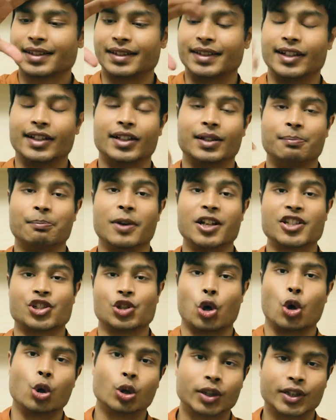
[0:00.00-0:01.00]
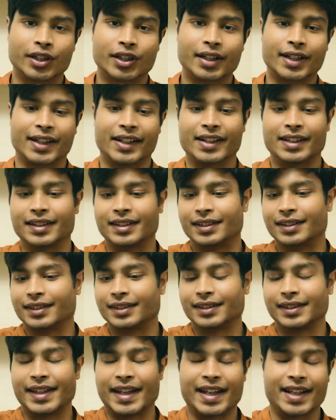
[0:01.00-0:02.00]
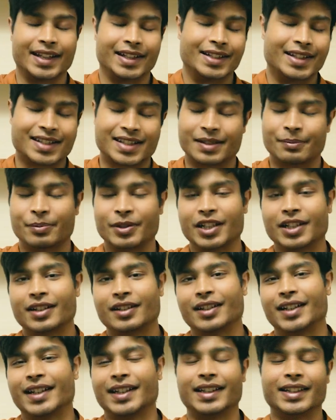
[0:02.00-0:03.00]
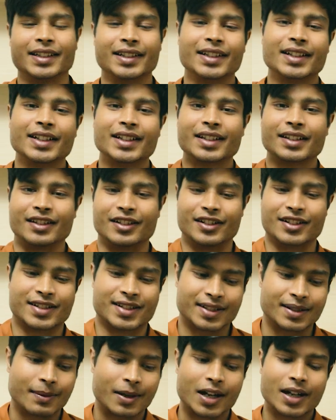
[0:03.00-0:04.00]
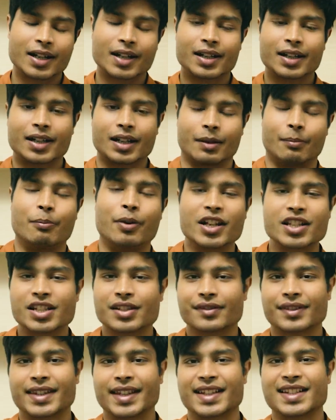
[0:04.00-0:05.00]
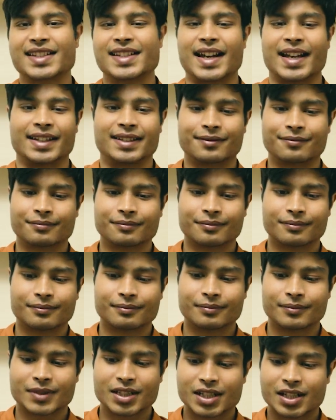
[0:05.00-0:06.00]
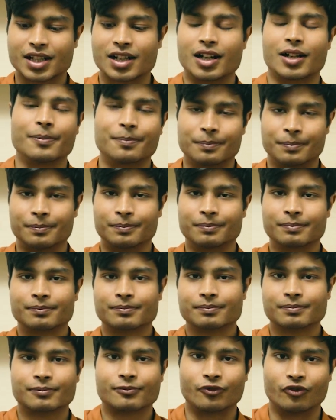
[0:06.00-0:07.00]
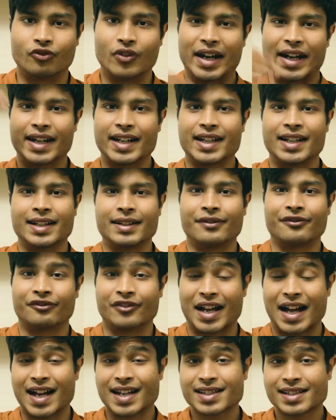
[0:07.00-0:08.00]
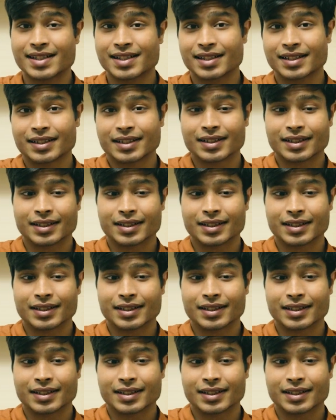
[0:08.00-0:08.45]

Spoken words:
they're much older, and then they disappear, and then there's a bunch of things that come very fast.